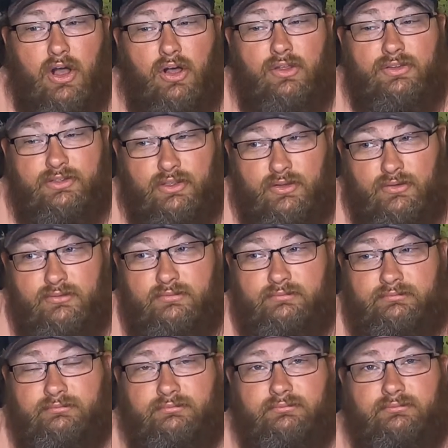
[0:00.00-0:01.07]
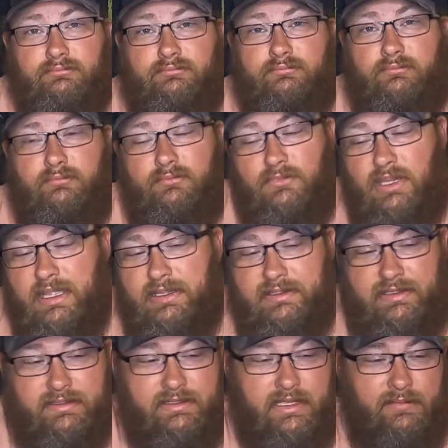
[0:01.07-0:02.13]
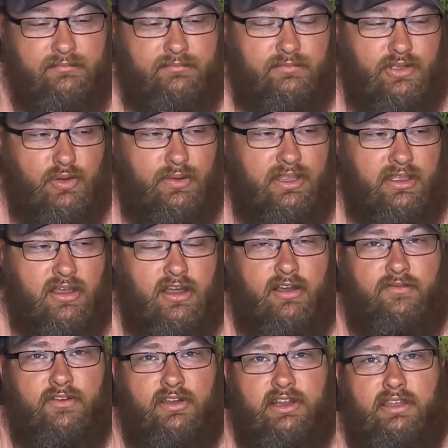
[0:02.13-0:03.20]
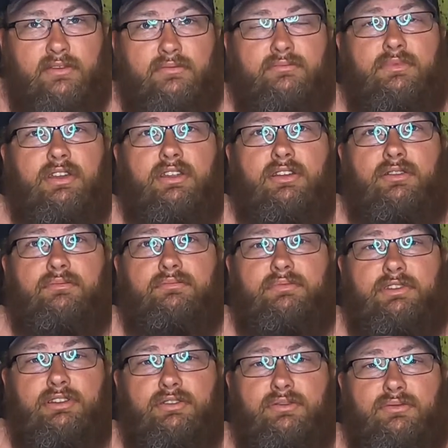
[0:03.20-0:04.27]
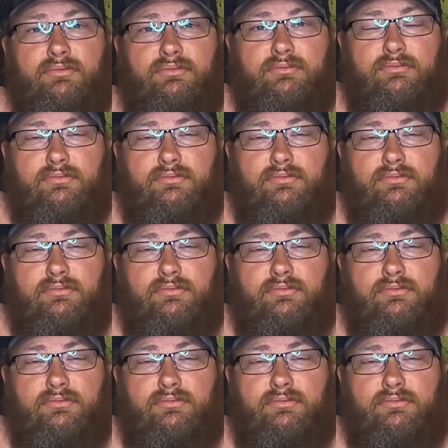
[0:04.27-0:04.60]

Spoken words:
Also, since I'm going off on a little